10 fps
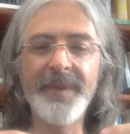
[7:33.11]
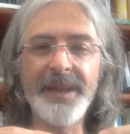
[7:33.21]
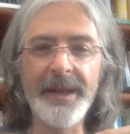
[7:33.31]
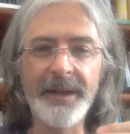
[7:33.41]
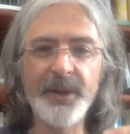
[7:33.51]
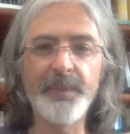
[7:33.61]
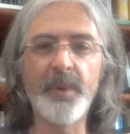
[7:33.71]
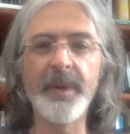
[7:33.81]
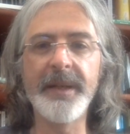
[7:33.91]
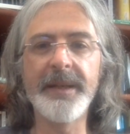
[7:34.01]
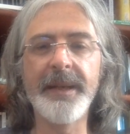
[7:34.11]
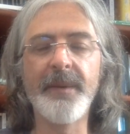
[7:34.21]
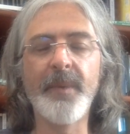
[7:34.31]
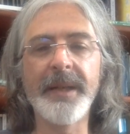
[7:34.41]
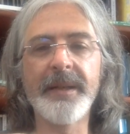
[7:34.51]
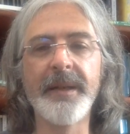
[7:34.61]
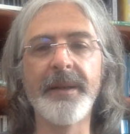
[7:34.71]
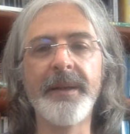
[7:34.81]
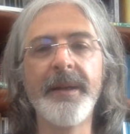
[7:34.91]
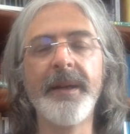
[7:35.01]
touch points in
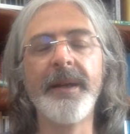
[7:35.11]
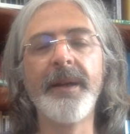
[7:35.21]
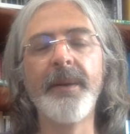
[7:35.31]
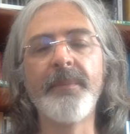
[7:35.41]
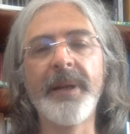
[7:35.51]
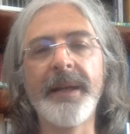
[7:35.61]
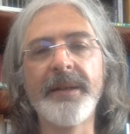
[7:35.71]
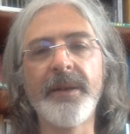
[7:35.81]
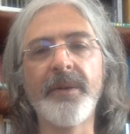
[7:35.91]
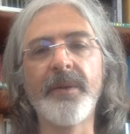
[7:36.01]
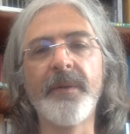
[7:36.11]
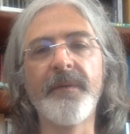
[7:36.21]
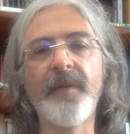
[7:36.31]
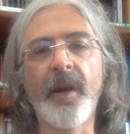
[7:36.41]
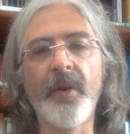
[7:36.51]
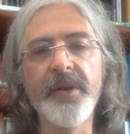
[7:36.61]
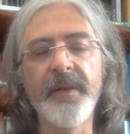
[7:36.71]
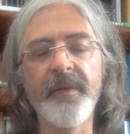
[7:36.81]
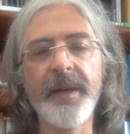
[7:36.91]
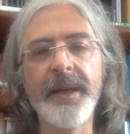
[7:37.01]
Western political
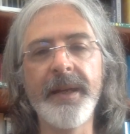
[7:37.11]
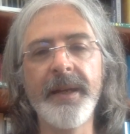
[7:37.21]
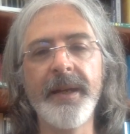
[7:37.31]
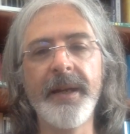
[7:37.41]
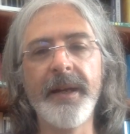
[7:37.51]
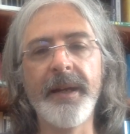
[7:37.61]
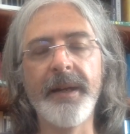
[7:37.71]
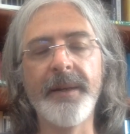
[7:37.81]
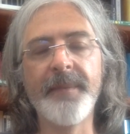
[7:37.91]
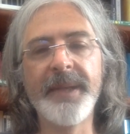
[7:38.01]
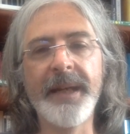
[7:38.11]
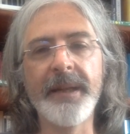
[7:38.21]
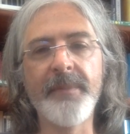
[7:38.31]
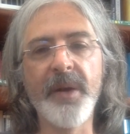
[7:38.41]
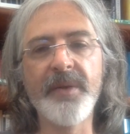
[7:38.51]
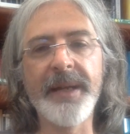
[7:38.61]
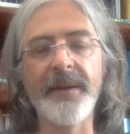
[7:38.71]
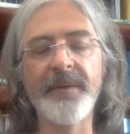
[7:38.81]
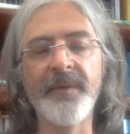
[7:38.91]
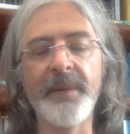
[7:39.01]
philosophy to get the most
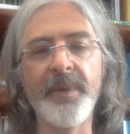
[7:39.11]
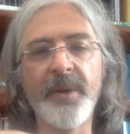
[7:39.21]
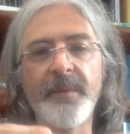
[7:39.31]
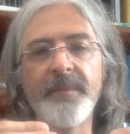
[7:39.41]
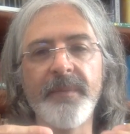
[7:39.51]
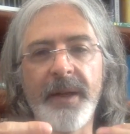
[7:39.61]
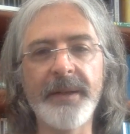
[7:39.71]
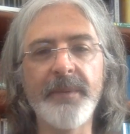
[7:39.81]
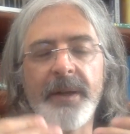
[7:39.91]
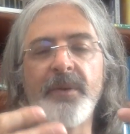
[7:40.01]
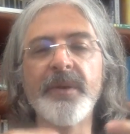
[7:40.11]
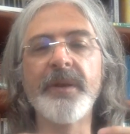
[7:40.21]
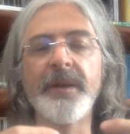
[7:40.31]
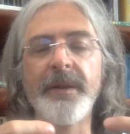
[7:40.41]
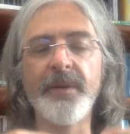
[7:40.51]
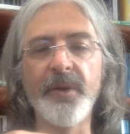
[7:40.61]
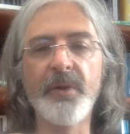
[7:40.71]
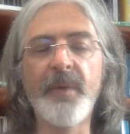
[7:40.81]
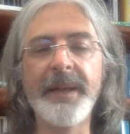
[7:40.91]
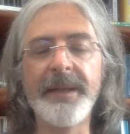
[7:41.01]
out of it, but not a
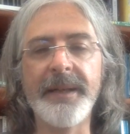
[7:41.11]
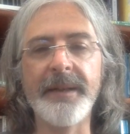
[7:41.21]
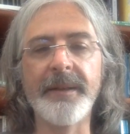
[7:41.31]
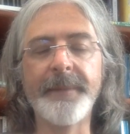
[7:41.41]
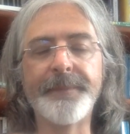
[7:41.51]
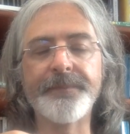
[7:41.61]
great deal.